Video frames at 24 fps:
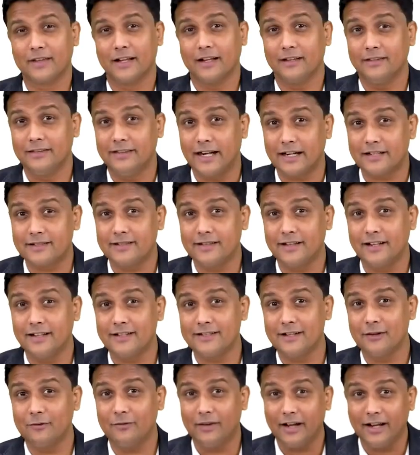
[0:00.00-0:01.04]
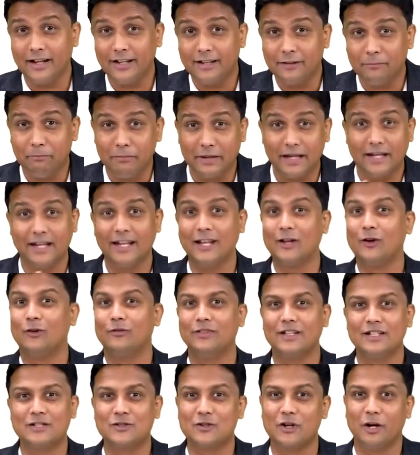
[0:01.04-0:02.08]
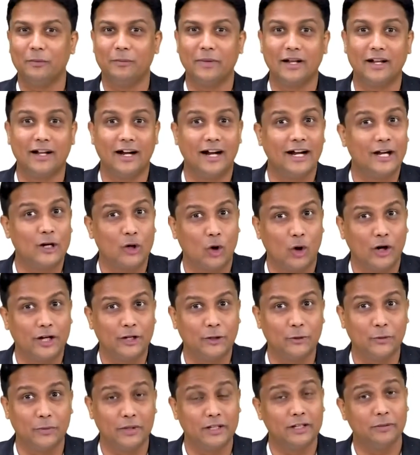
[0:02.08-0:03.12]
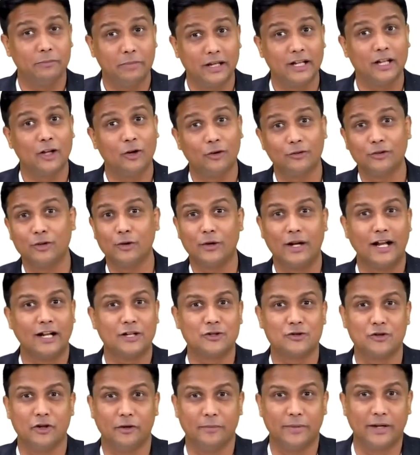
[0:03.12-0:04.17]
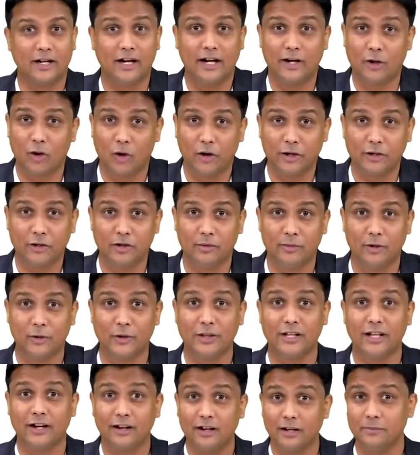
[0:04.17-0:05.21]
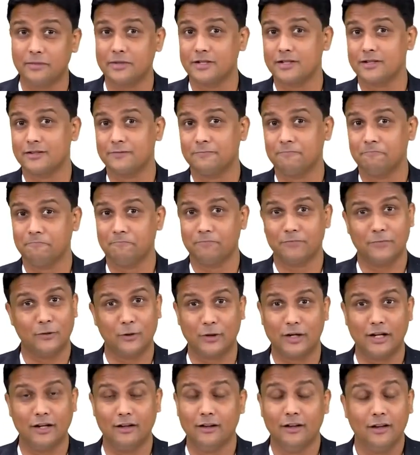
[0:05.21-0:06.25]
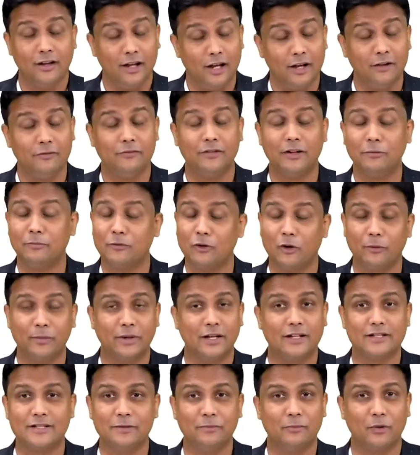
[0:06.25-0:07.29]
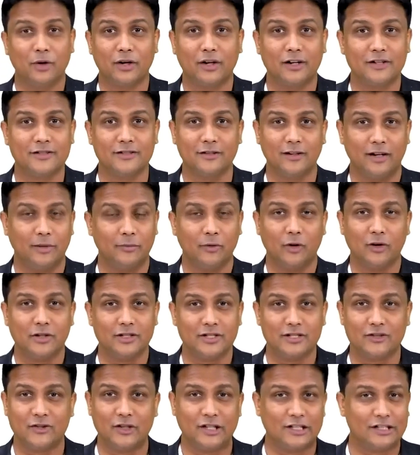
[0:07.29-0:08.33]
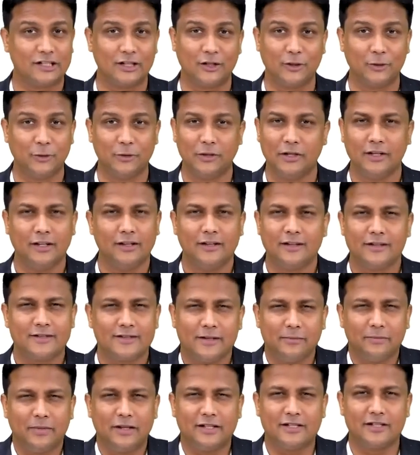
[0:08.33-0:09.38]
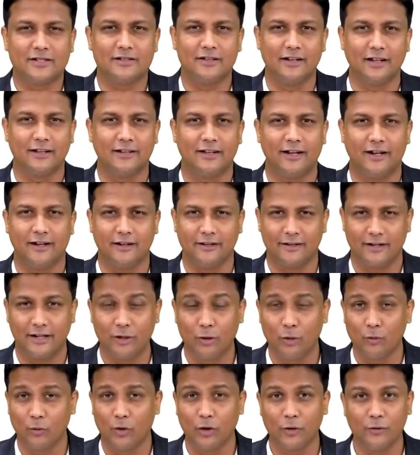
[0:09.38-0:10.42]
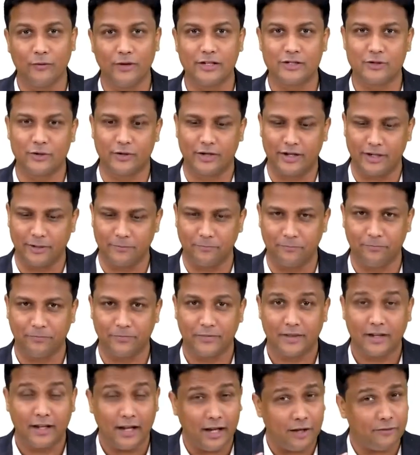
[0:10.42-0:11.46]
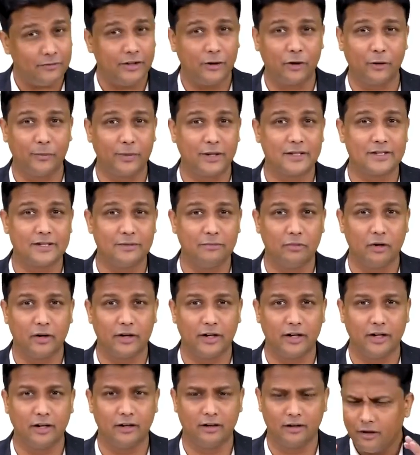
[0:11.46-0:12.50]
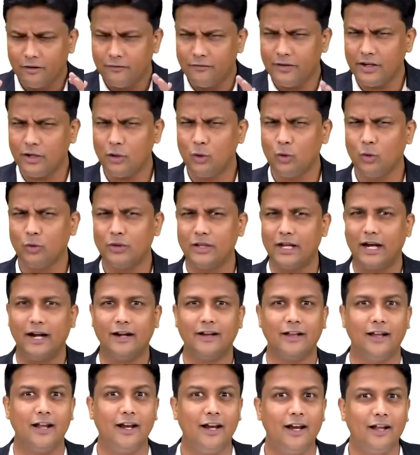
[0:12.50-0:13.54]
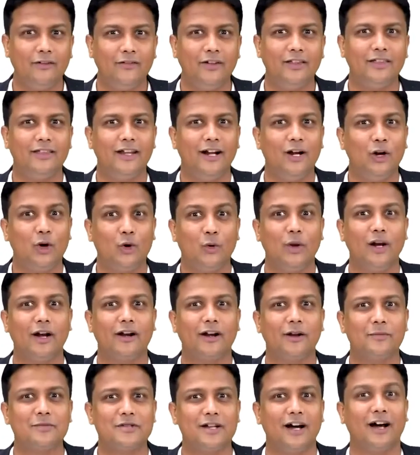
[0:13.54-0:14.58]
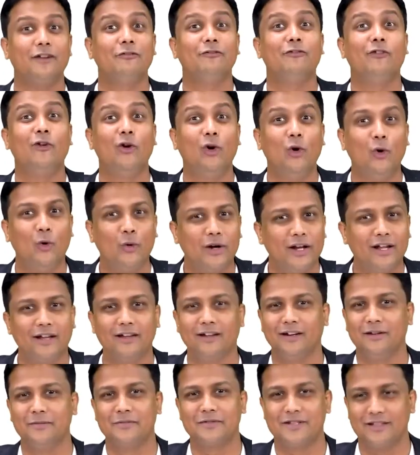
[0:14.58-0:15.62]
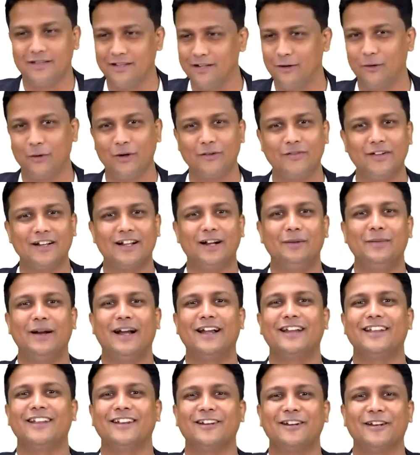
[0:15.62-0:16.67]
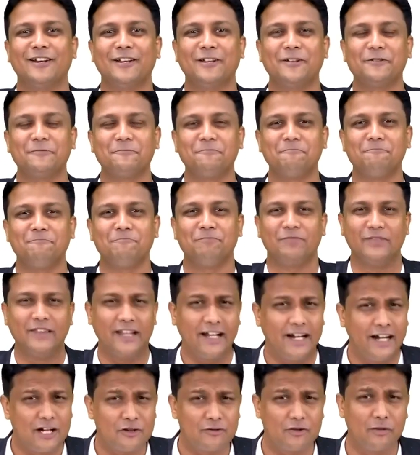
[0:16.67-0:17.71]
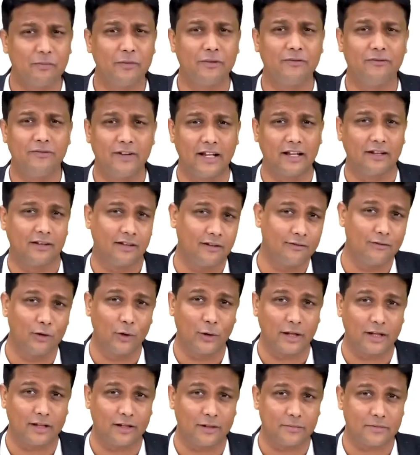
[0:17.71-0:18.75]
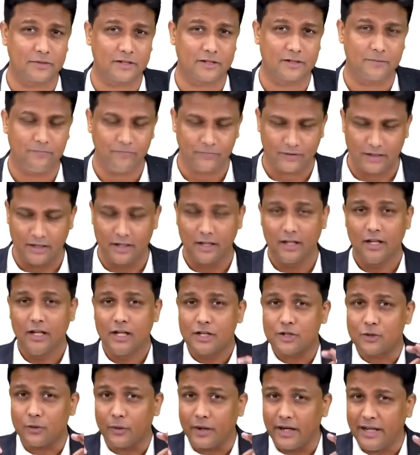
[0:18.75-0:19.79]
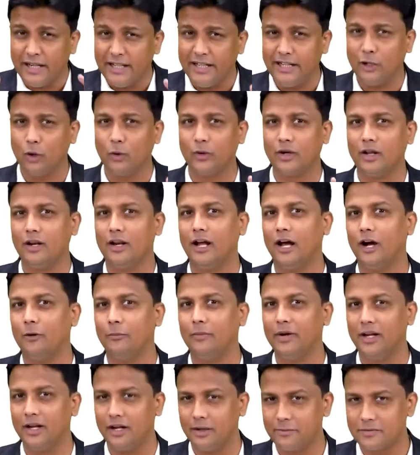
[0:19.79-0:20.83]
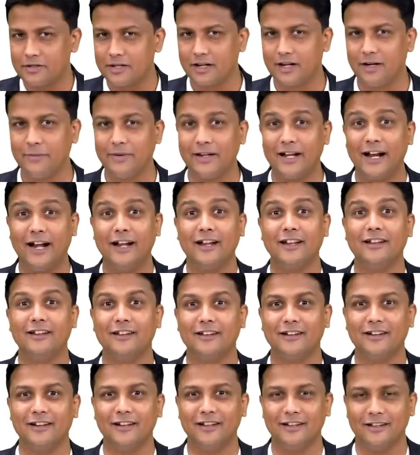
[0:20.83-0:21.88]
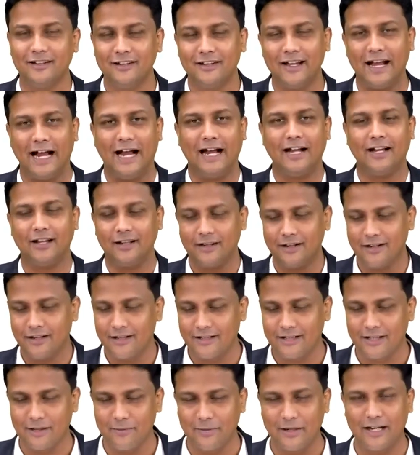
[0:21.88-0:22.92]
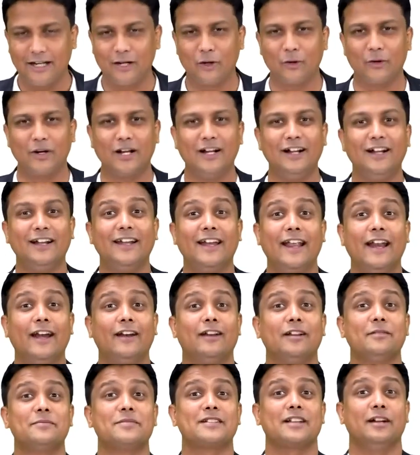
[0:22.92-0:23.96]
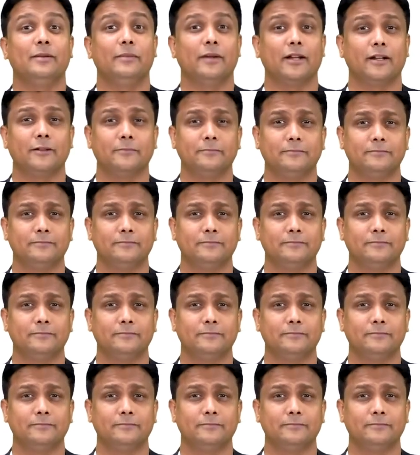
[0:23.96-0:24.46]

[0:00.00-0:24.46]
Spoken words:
That's the reason why in the beginning of this topic I taught you, in the beginning of thorax topic I taught you about the ribs. Okay, every topic is important, sir. I am not just teaching you simply just like that. I don't want to waste your time. Every topic is important. We know that 11th and 12th ribs are floating ribs. They don't even come anteriorly. Their ends will be free, they're floating ribs. So in total, how many ribs are coming anteriorly? Anteriorly, there will be like totally 10 ribs coming.